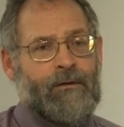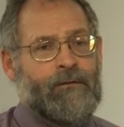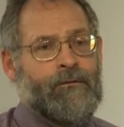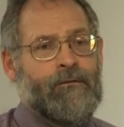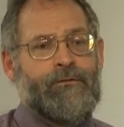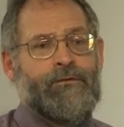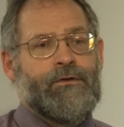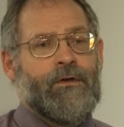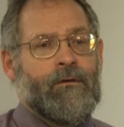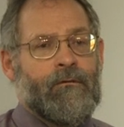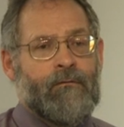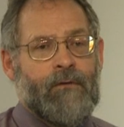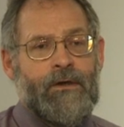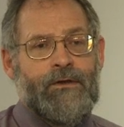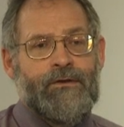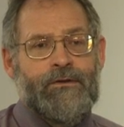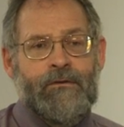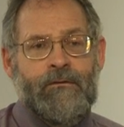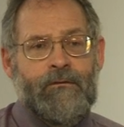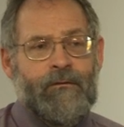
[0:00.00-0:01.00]
a new
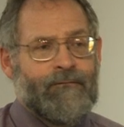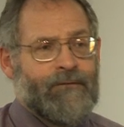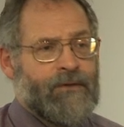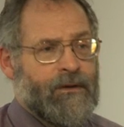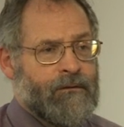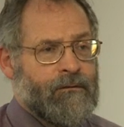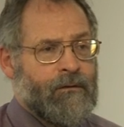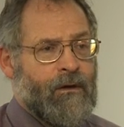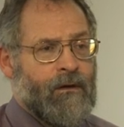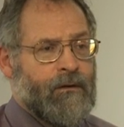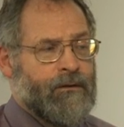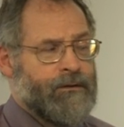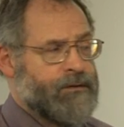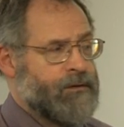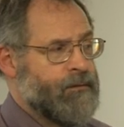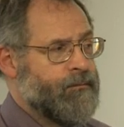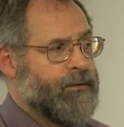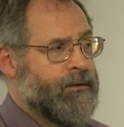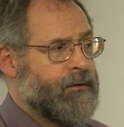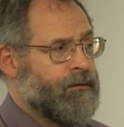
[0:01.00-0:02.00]
generation of
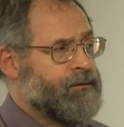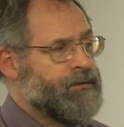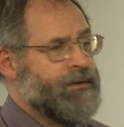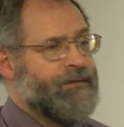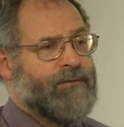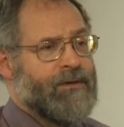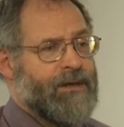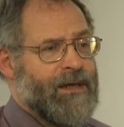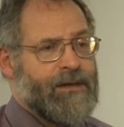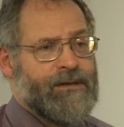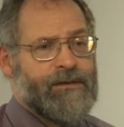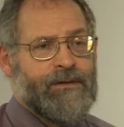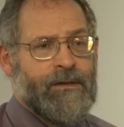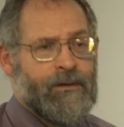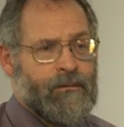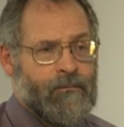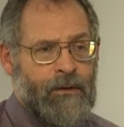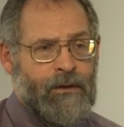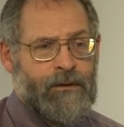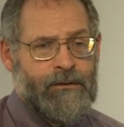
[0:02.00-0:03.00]
technology appears every
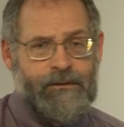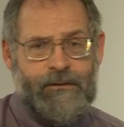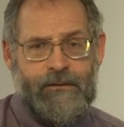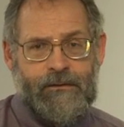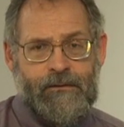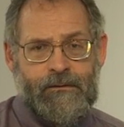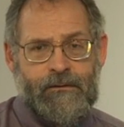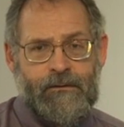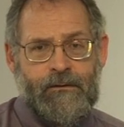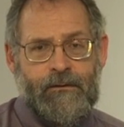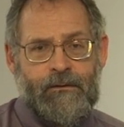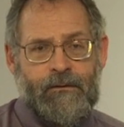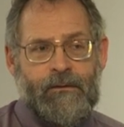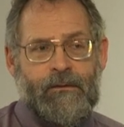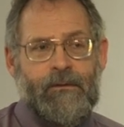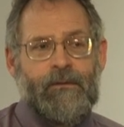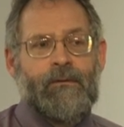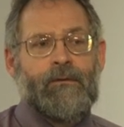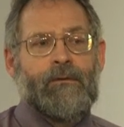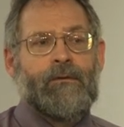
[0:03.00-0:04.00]
18 months,
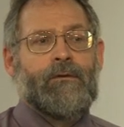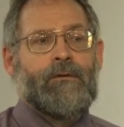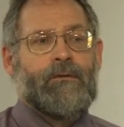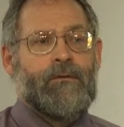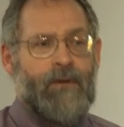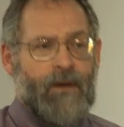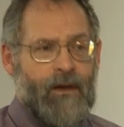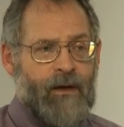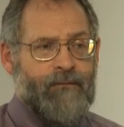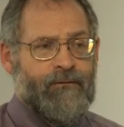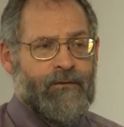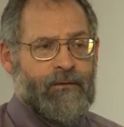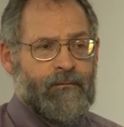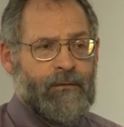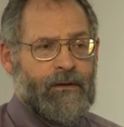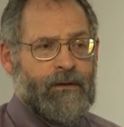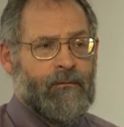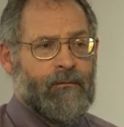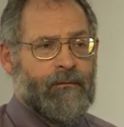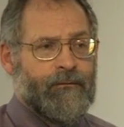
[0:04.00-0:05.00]
you have to
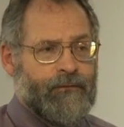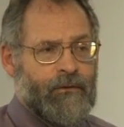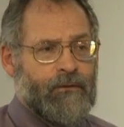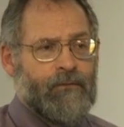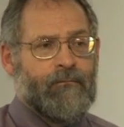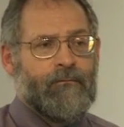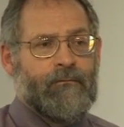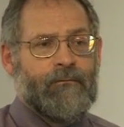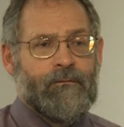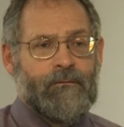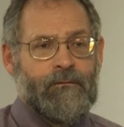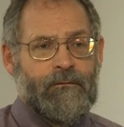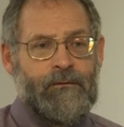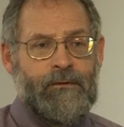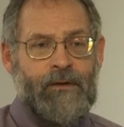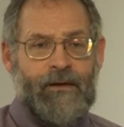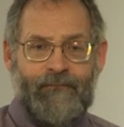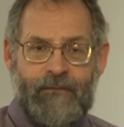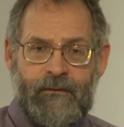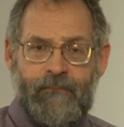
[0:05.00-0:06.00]

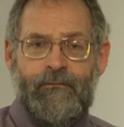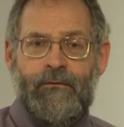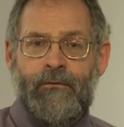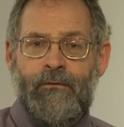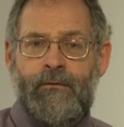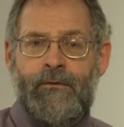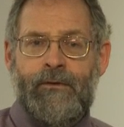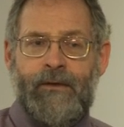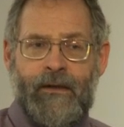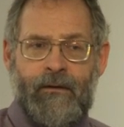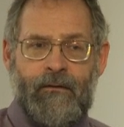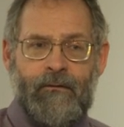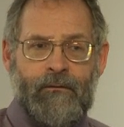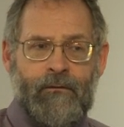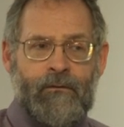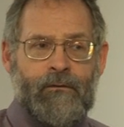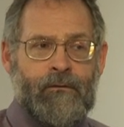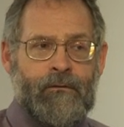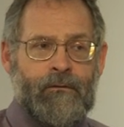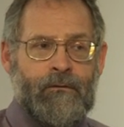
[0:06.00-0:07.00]
have learned how to
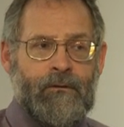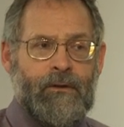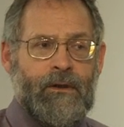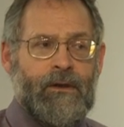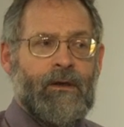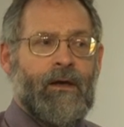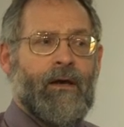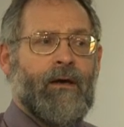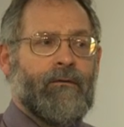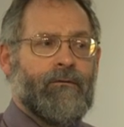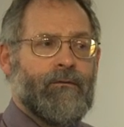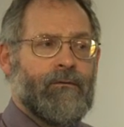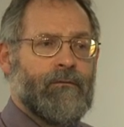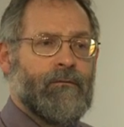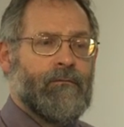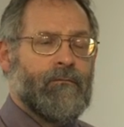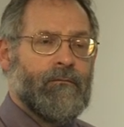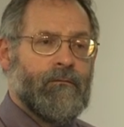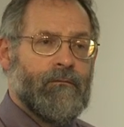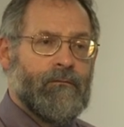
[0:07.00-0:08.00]
learn and how
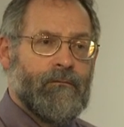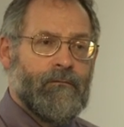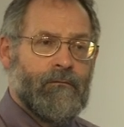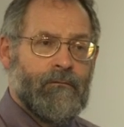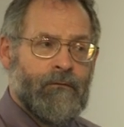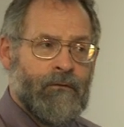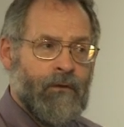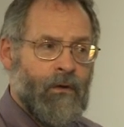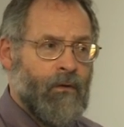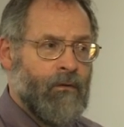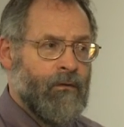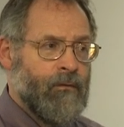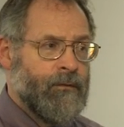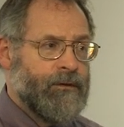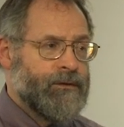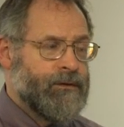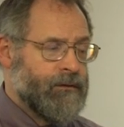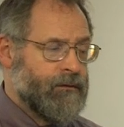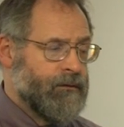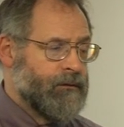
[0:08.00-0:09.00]
to know the
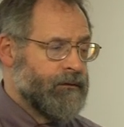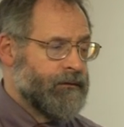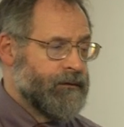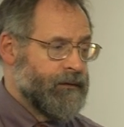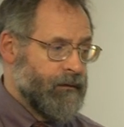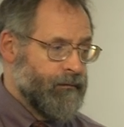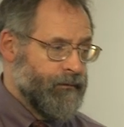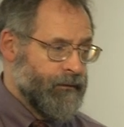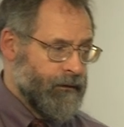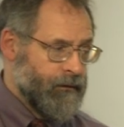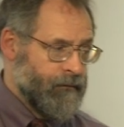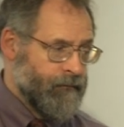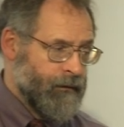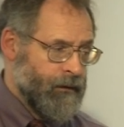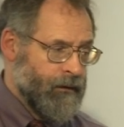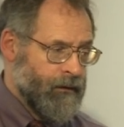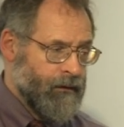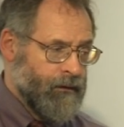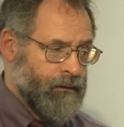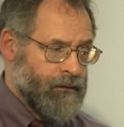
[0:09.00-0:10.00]
material deeply.
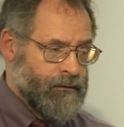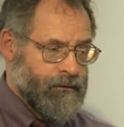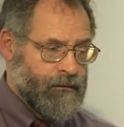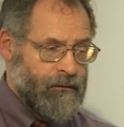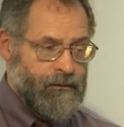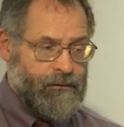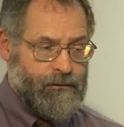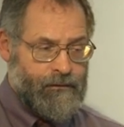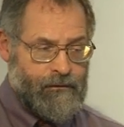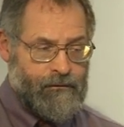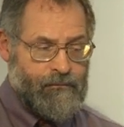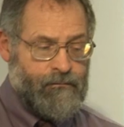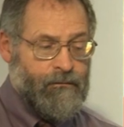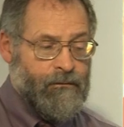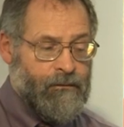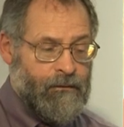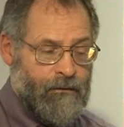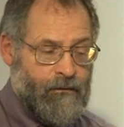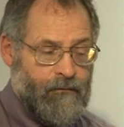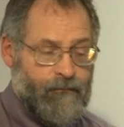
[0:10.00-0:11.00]
So this is
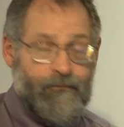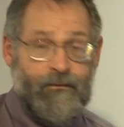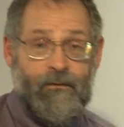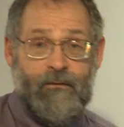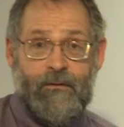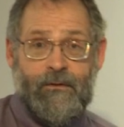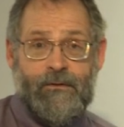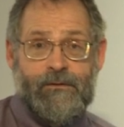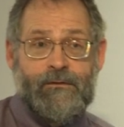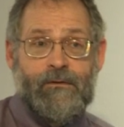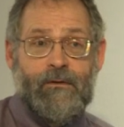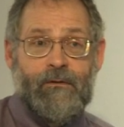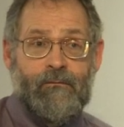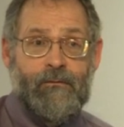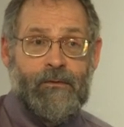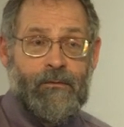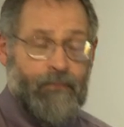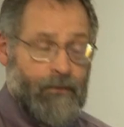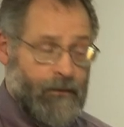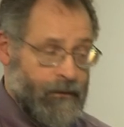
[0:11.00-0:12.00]
really the focus that
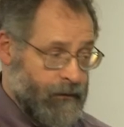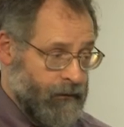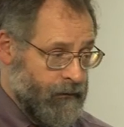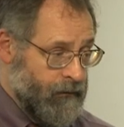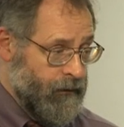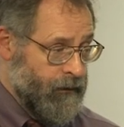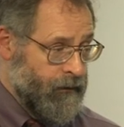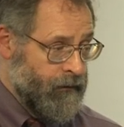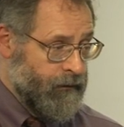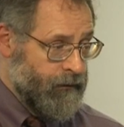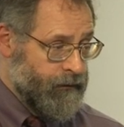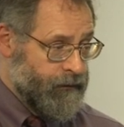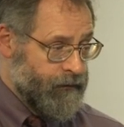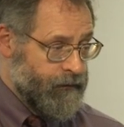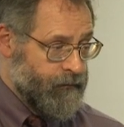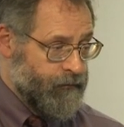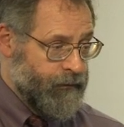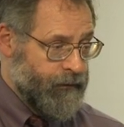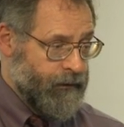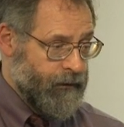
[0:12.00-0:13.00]
we bring in
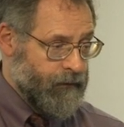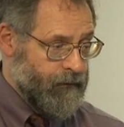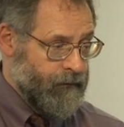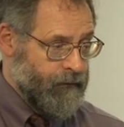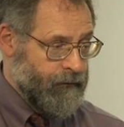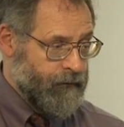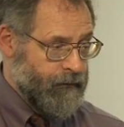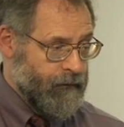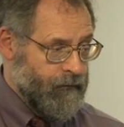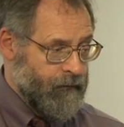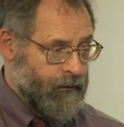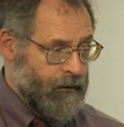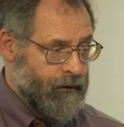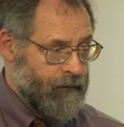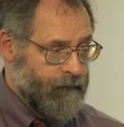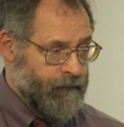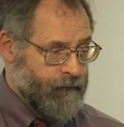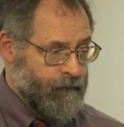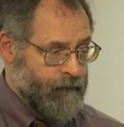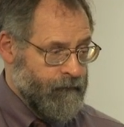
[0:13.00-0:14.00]
this particular degree.